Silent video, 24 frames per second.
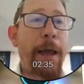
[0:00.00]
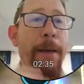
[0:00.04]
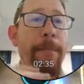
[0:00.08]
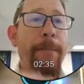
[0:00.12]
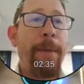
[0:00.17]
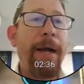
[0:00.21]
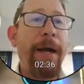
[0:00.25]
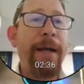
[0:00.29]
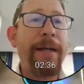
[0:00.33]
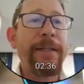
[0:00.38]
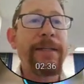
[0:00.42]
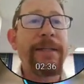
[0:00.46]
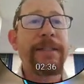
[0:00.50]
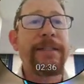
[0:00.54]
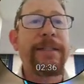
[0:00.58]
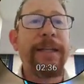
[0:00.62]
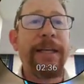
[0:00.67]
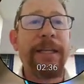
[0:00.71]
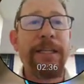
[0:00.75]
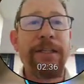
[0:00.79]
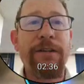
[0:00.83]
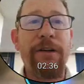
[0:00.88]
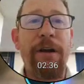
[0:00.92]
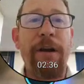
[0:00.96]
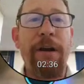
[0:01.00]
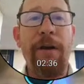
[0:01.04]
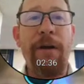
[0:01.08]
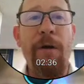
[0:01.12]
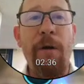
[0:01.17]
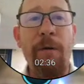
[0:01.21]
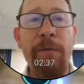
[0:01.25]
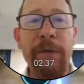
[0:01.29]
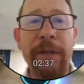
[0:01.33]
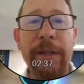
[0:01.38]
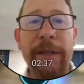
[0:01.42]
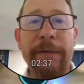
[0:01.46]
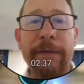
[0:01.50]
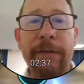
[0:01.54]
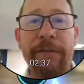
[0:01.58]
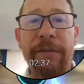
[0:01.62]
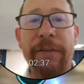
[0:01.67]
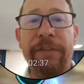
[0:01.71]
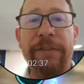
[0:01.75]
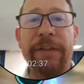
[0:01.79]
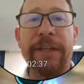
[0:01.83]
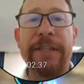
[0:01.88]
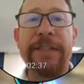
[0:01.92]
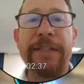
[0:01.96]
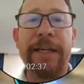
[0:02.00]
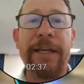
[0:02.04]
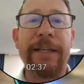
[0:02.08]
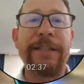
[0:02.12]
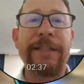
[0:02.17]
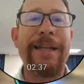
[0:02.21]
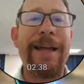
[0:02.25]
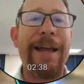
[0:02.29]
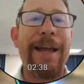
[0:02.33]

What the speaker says: Mine is a 6-star, only level 56.